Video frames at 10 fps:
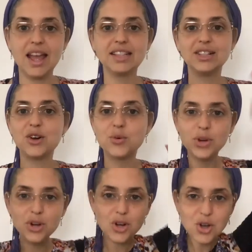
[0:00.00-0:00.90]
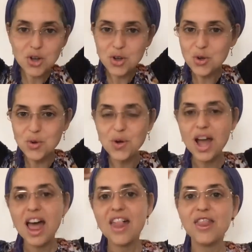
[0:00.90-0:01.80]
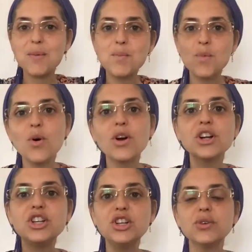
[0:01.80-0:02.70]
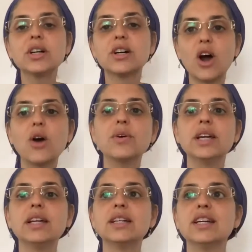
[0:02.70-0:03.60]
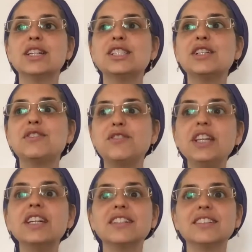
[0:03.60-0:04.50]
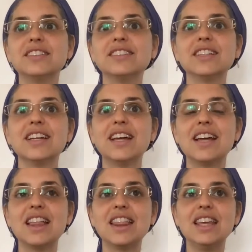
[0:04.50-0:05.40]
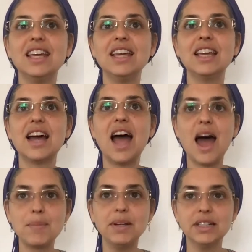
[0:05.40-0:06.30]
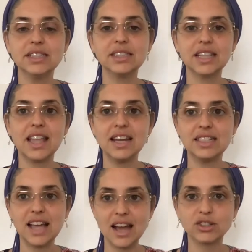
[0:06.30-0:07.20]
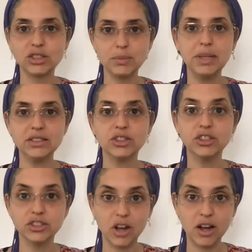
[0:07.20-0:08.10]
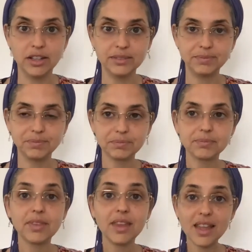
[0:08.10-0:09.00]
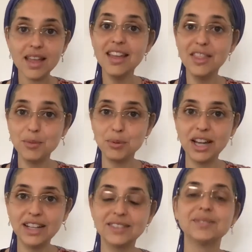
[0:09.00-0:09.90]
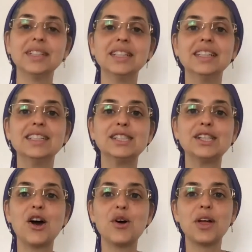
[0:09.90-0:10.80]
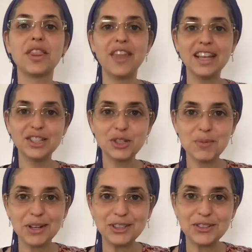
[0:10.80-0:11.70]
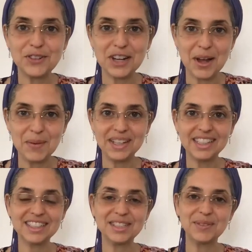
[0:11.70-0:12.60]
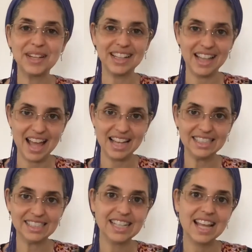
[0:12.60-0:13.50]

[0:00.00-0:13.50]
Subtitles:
and to go woohoo, the more you are going to feel the happiness that is actually being turned on in the brain. So thank you so much for coming to my class.